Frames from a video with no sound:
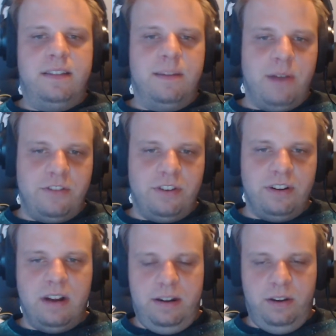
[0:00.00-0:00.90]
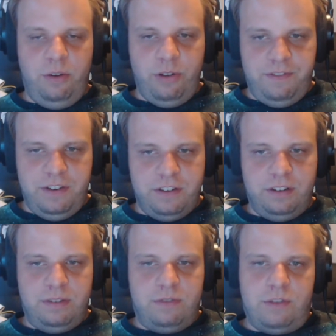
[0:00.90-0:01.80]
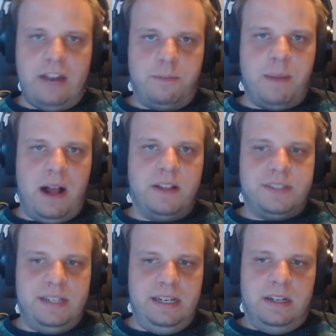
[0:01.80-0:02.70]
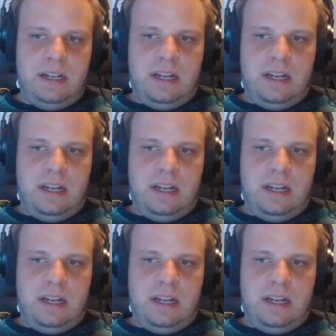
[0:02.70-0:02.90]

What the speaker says: the pressure on local officials changed policy.